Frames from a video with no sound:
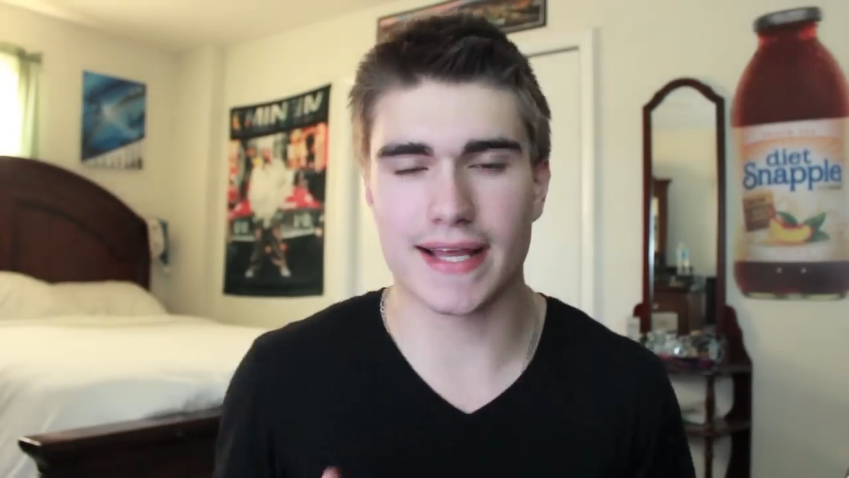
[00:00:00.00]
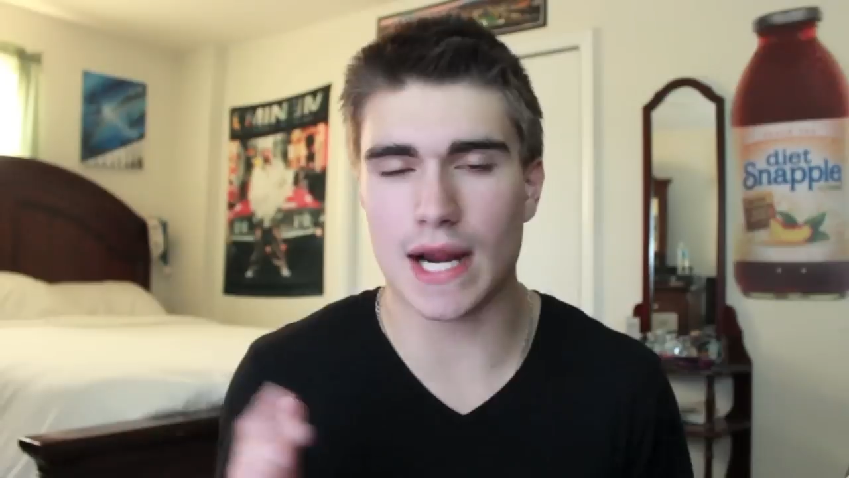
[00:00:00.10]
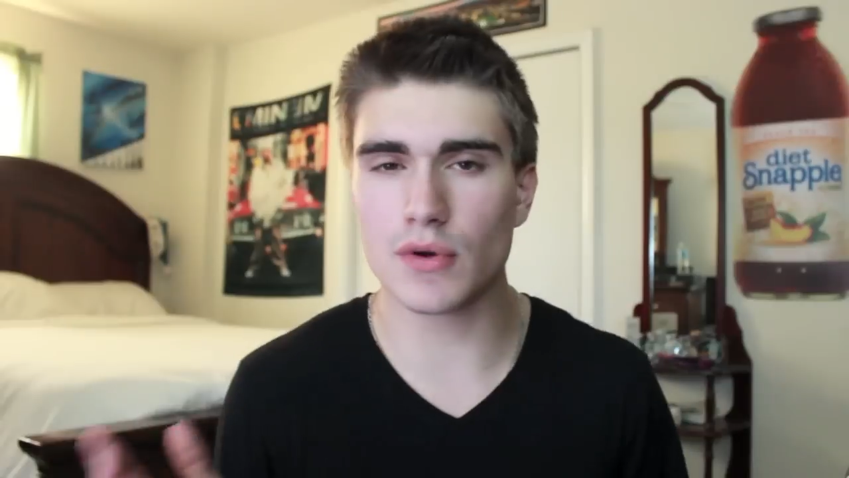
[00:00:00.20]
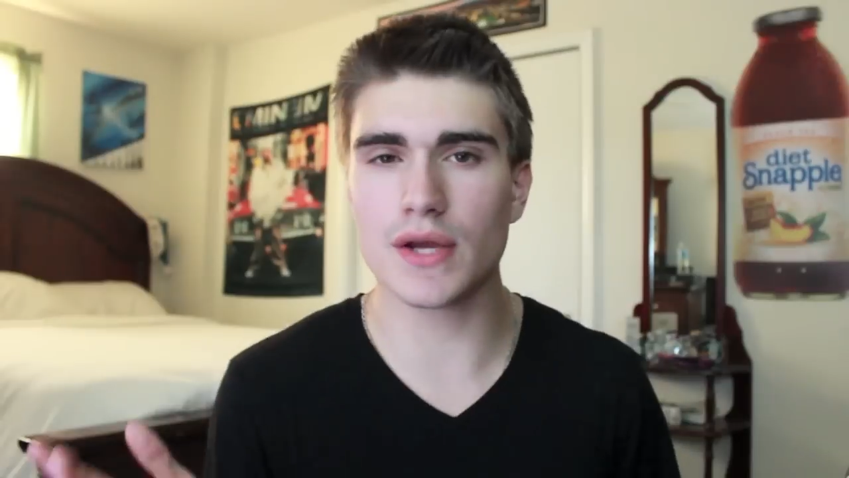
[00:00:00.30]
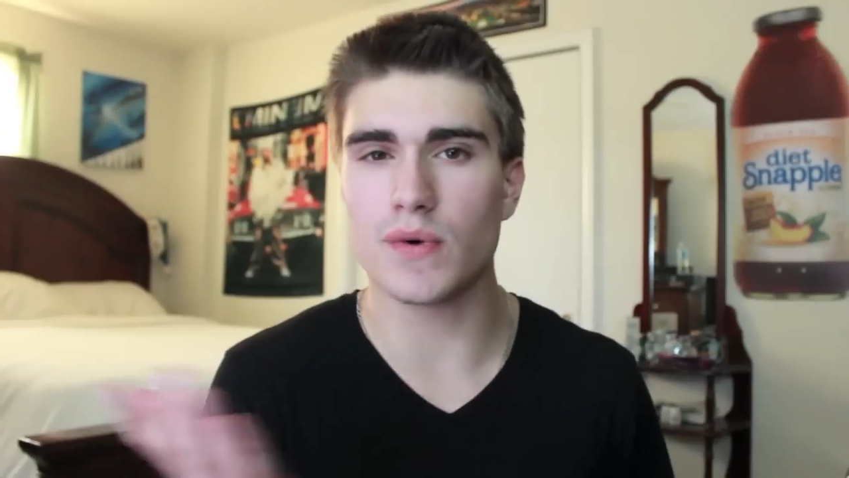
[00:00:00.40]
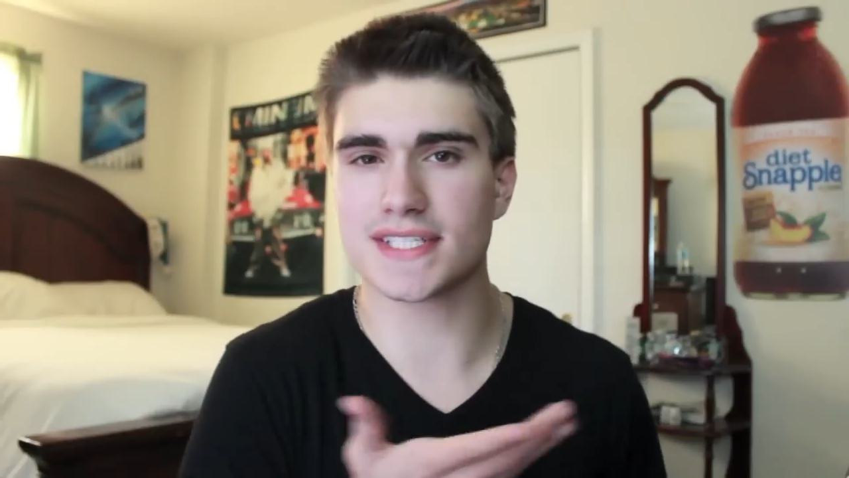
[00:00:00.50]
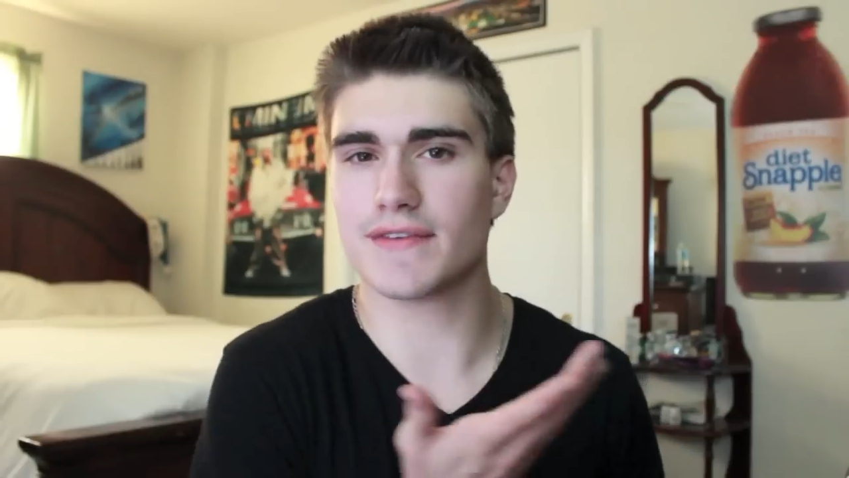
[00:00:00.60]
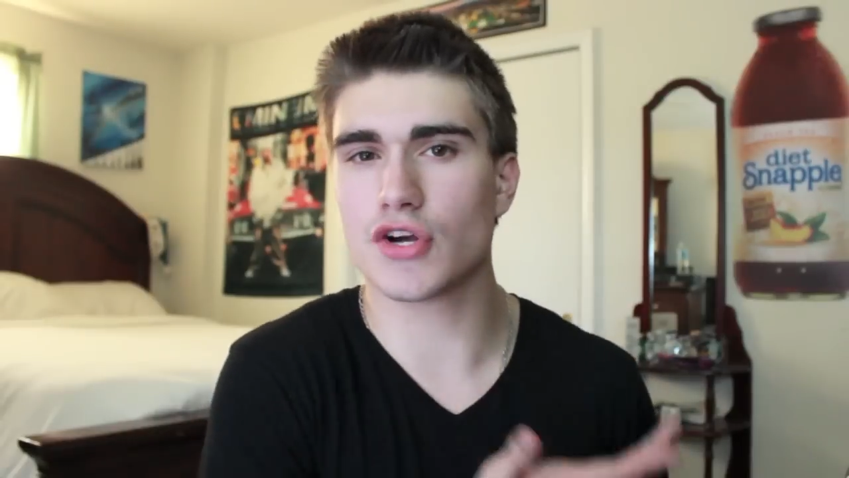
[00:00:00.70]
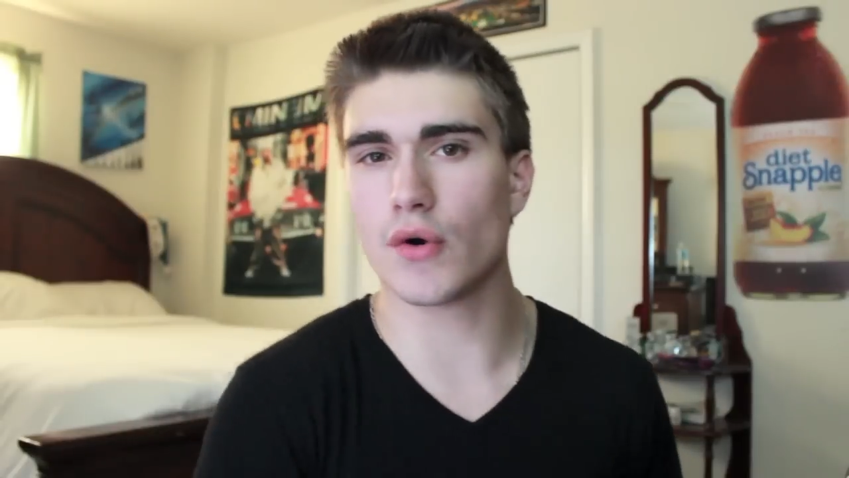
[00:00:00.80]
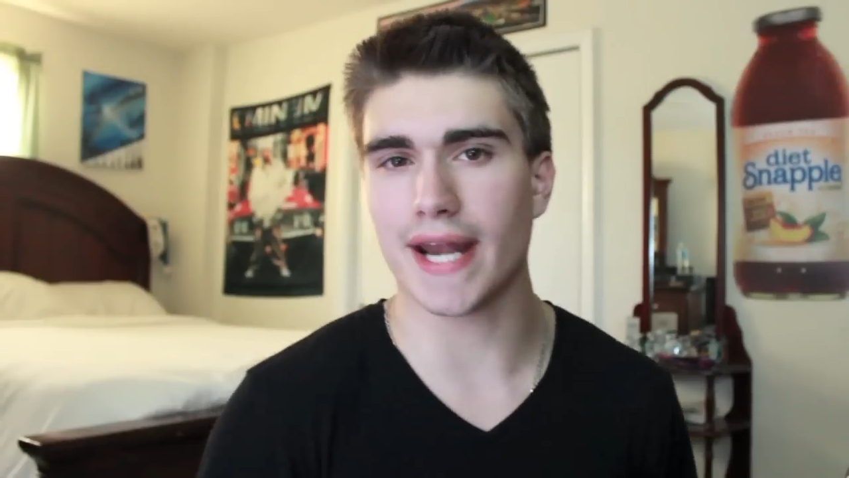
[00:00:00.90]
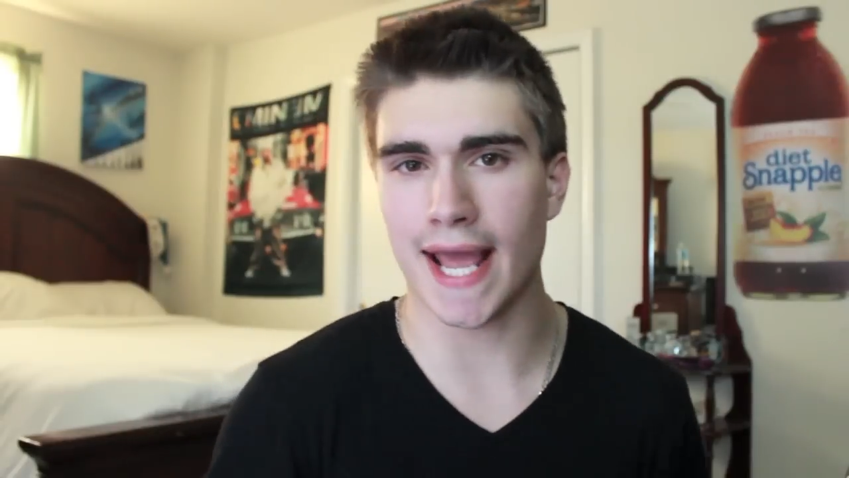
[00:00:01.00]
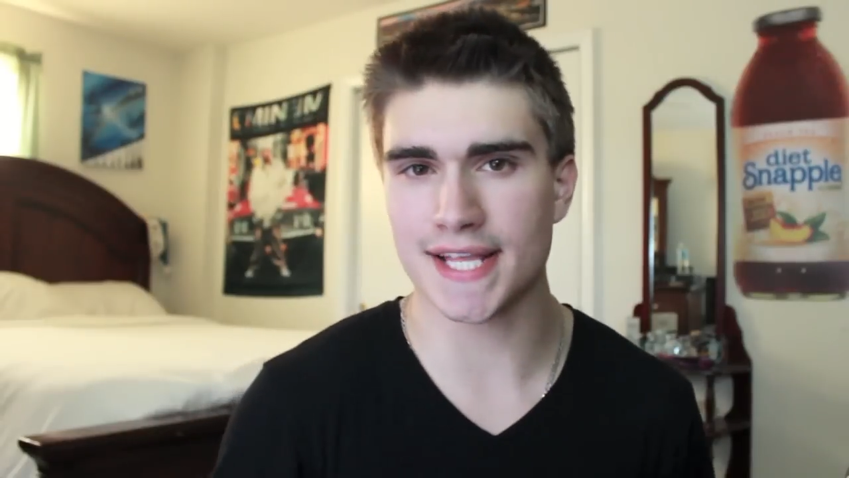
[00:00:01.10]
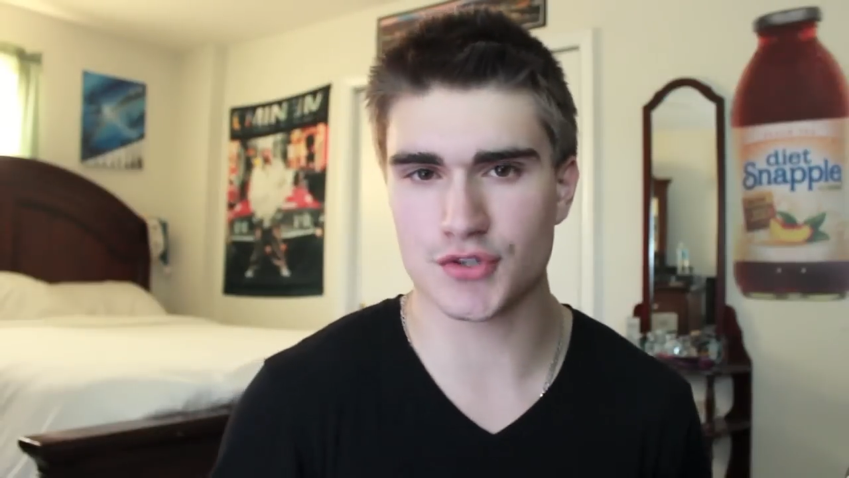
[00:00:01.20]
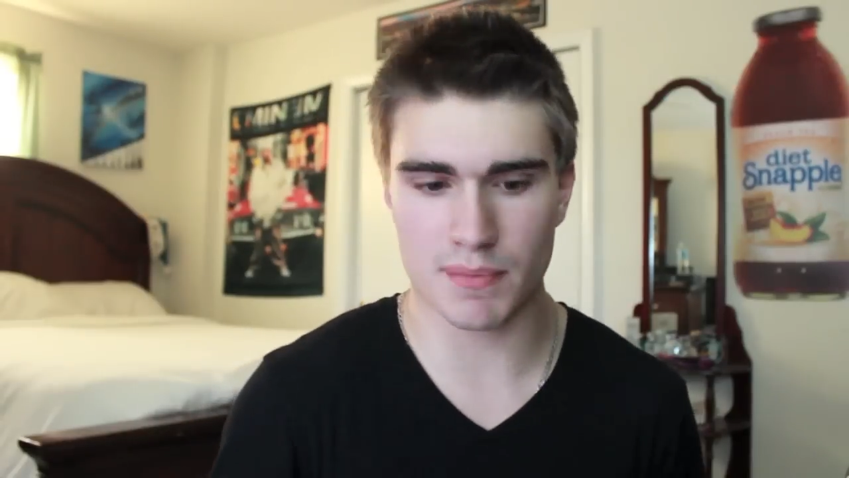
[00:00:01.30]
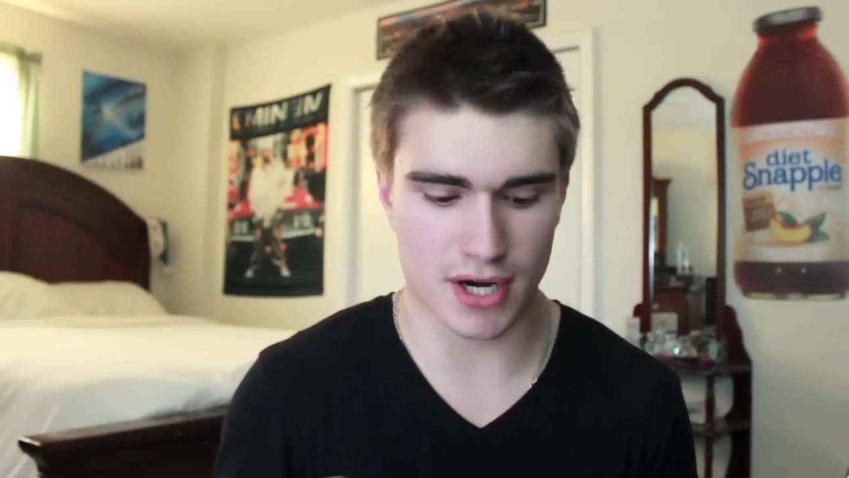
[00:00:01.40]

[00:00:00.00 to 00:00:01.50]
Like, I really wasn't even going to answer it,